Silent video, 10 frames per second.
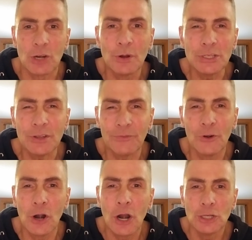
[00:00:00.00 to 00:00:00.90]

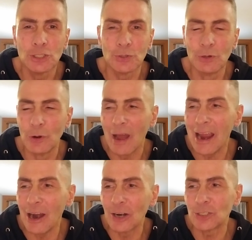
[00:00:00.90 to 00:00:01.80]
Christopher Drew, a
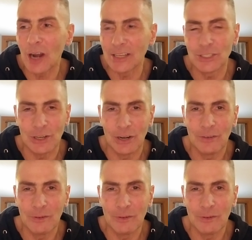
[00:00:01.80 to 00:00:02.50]
hairdresser